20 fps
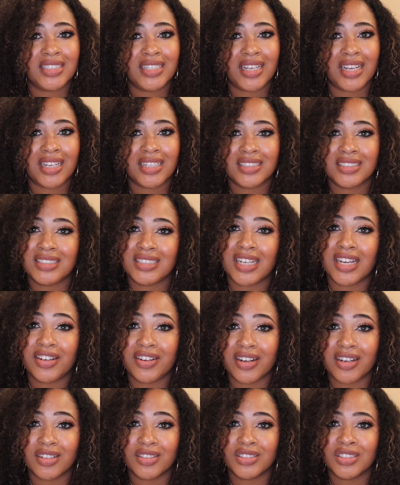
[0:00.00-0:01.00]
gang shout
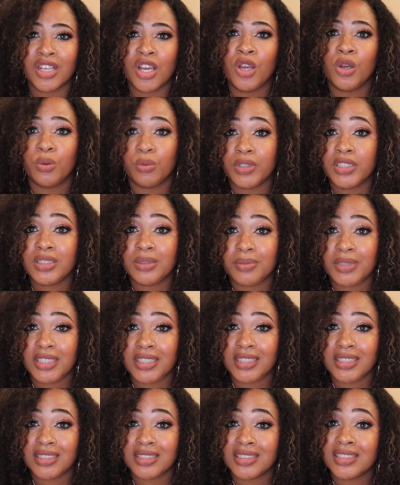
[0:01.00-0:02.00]
outs, which
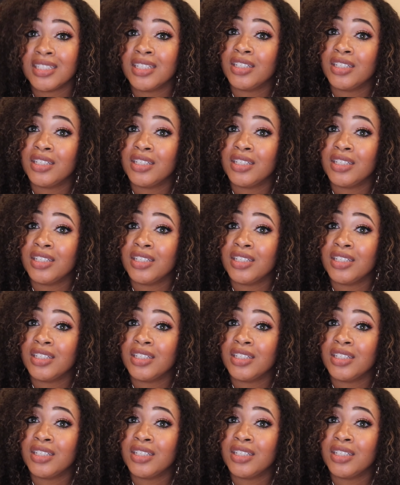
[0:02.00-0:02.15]
means